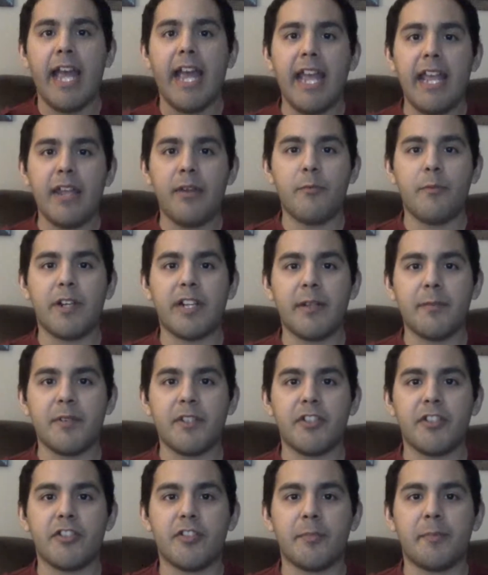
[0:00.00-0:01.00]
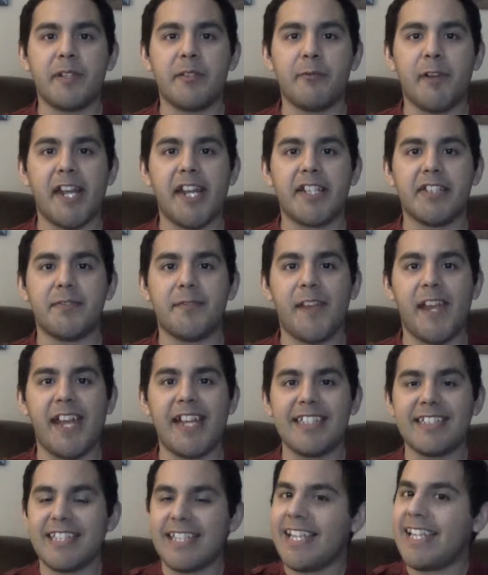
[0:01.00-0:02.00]
Hey, what up YouTube and Reyes
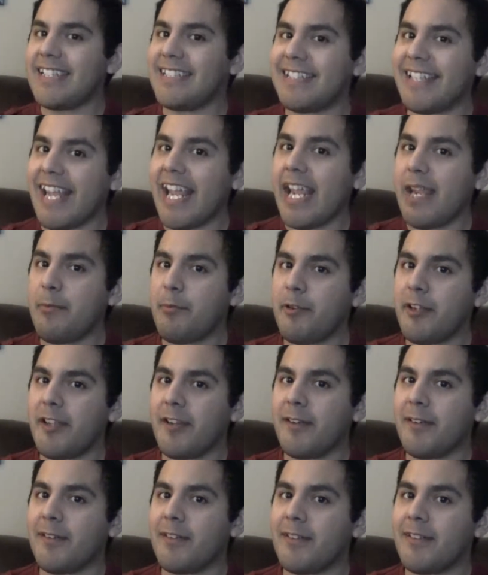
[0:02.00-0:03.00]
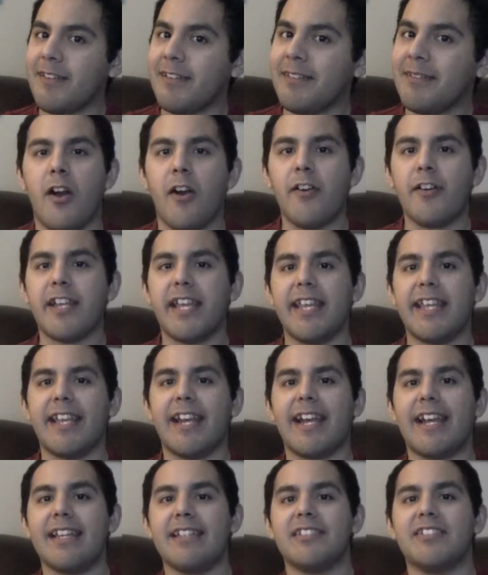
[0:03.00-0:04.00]
fans? It's Gabriel. Okay
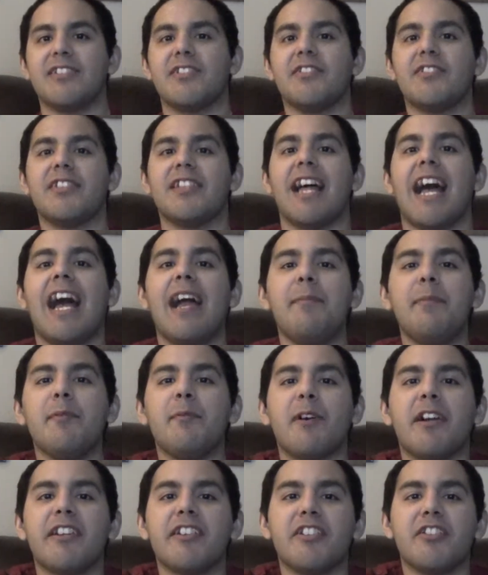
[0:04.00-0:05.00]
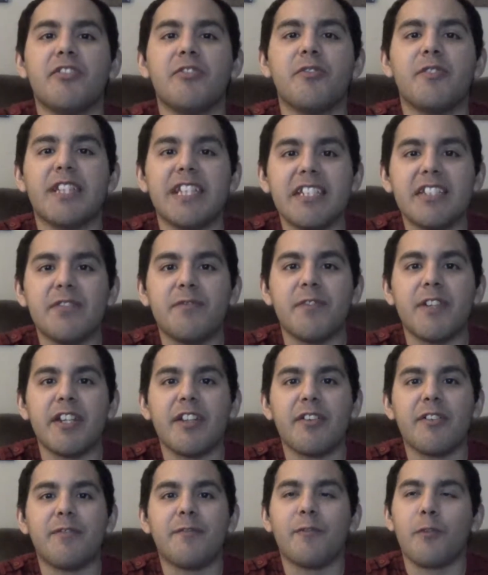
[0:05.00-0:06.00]
guys, so I've been wanting to do this
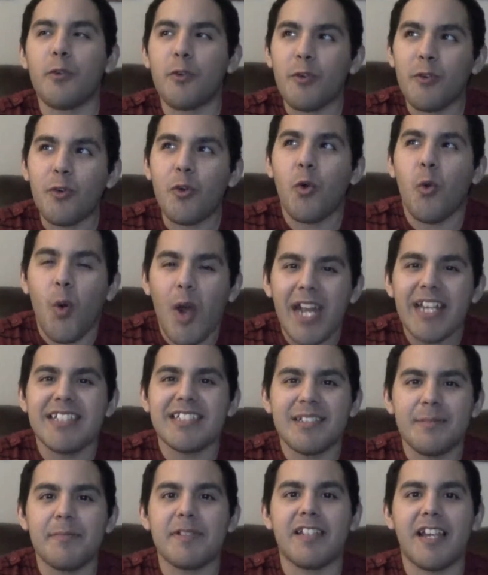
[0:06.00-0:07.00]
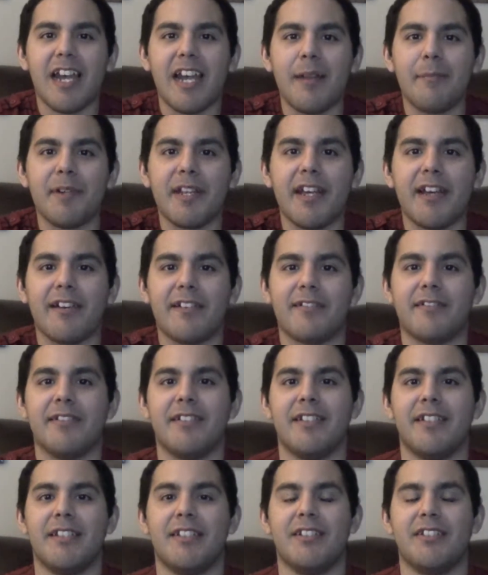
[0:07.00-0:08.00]
video for quite some time now.
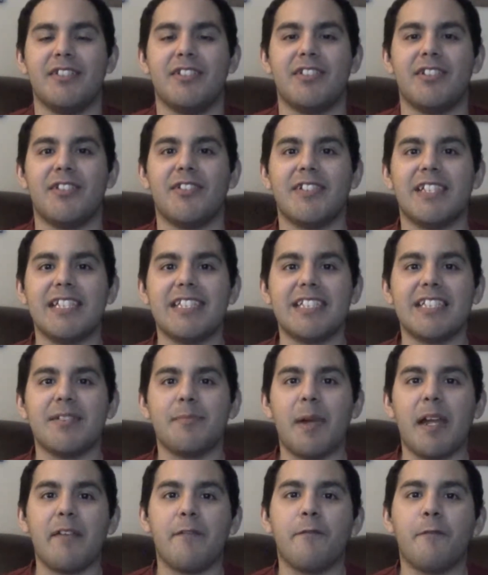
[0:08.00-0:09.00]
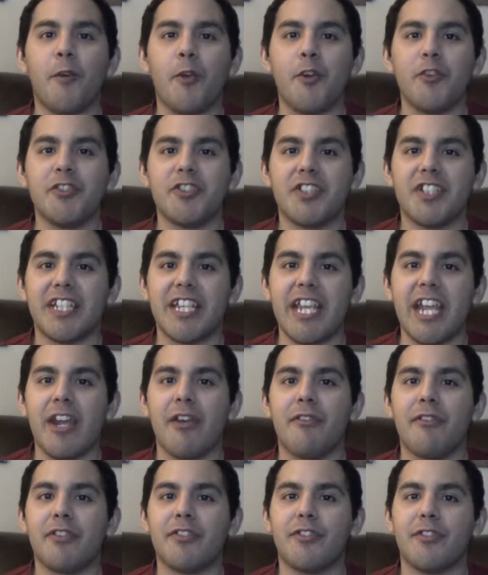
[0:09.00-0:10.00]
So this is my first
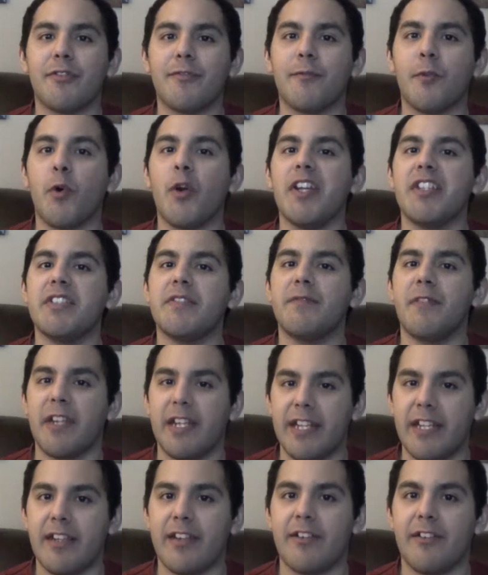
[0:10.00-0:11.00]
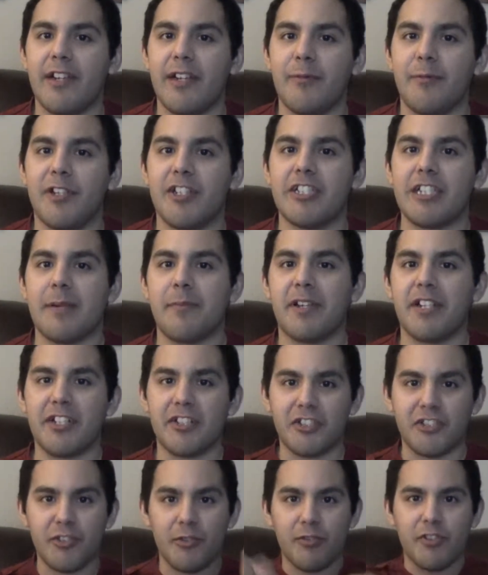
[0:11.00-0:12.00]
character voice video in which I'm going to
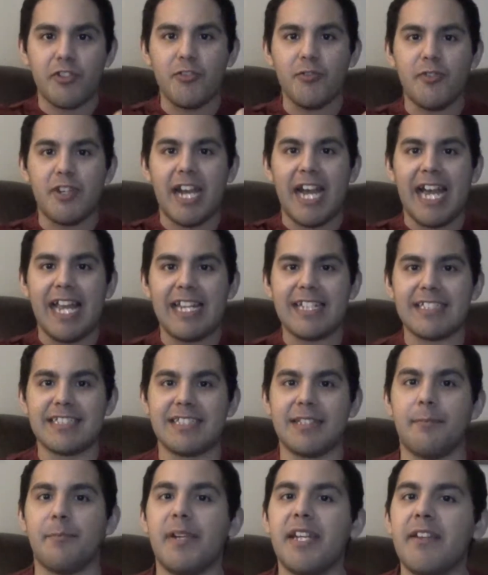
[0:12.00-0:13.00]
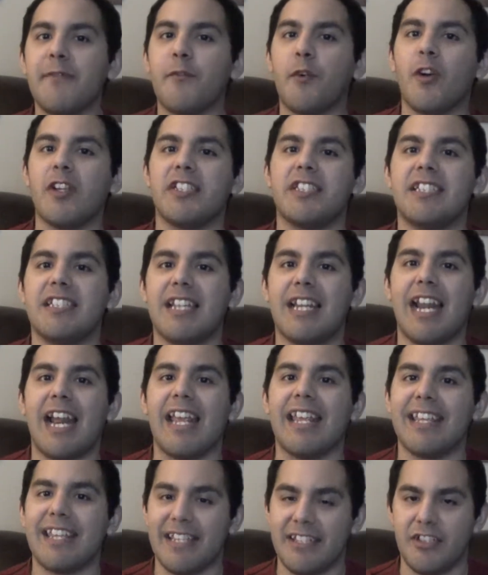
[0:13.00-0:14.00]
show you guys the many voices that
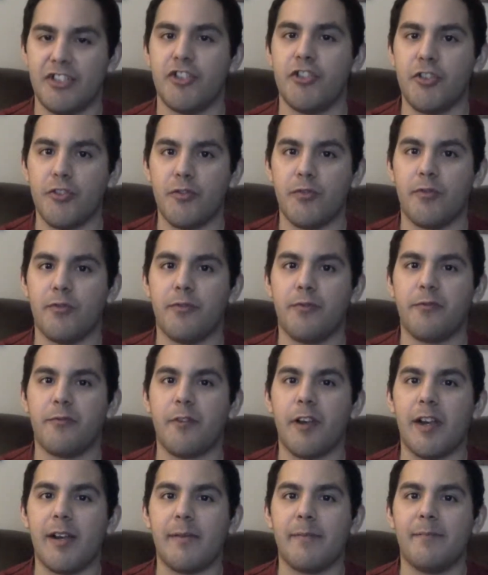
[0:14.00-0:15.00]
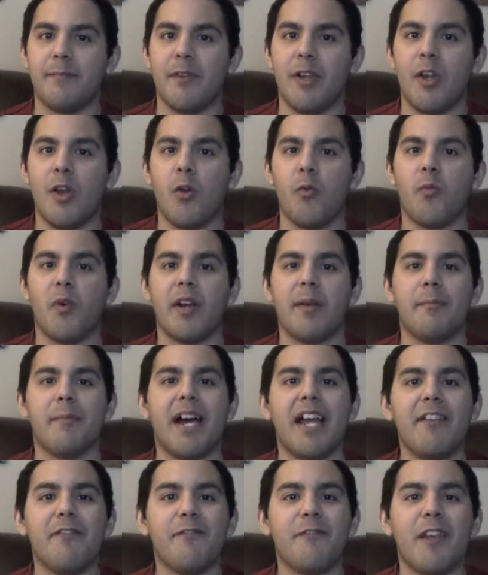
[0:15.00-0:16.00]
I can do from one of
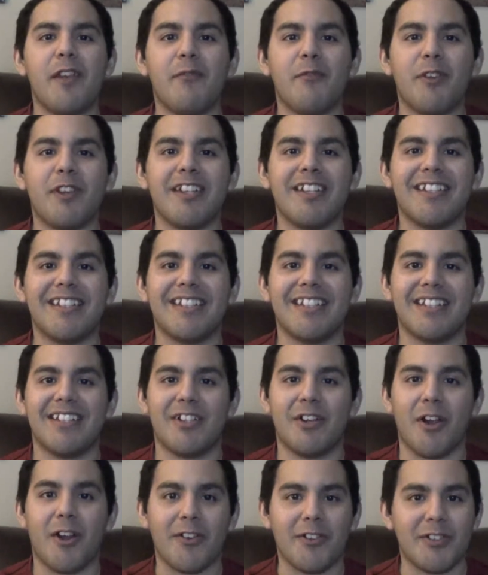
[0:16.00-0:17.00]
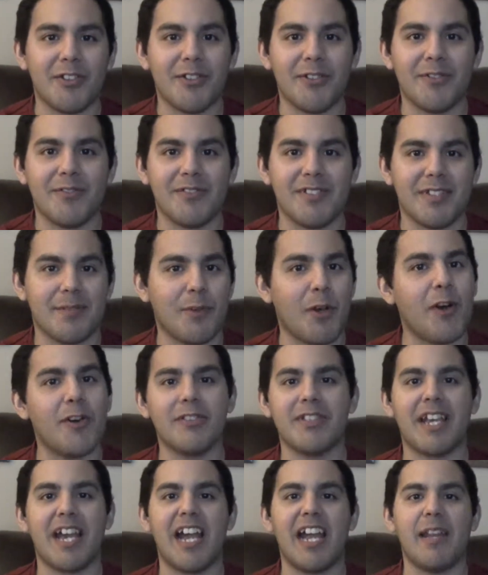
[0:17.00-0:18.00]
my favorite cartoons of
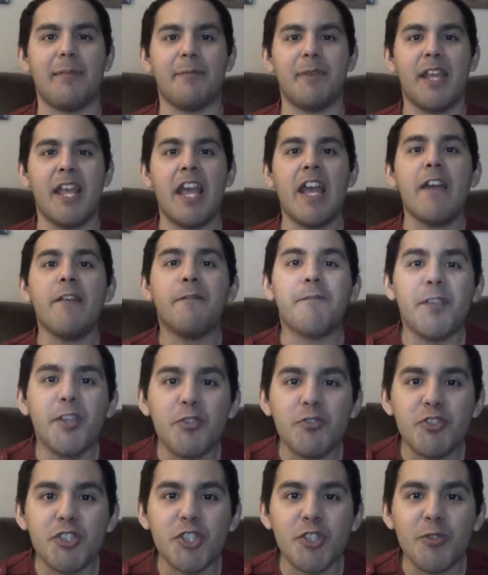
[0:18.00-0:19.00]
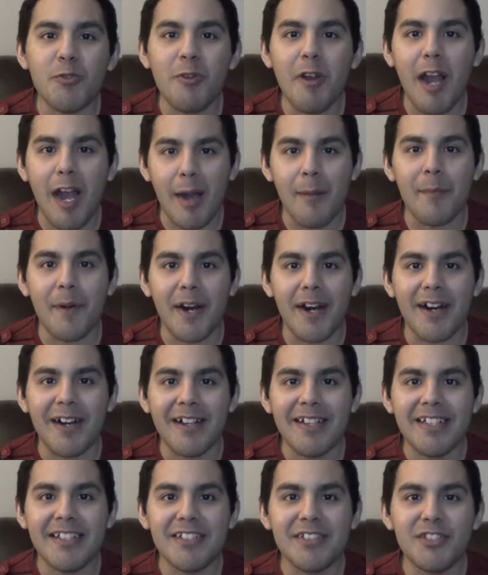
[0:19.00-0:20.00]
all time, Futurama.
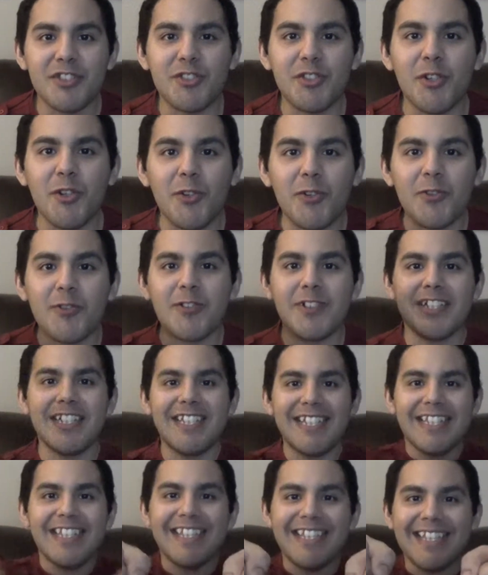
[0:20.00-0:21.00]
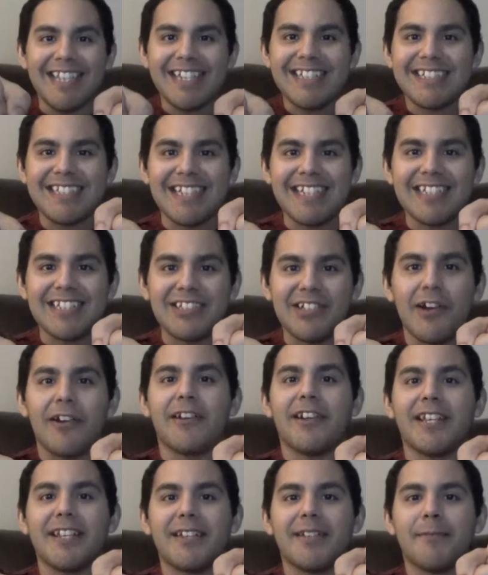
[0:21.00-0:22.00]
So let's get
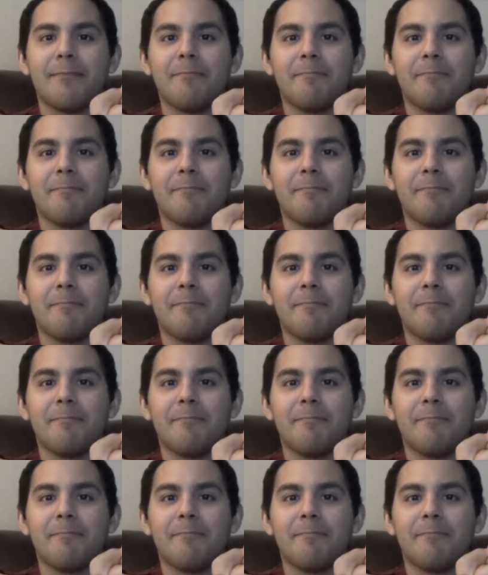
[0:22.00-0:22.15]
started.